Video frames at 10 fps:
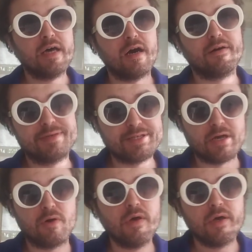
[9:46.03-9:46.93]
Uh, you
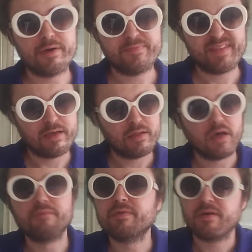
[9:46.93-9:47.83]
know,
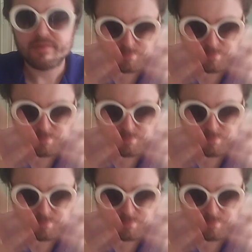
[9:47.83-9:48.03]
of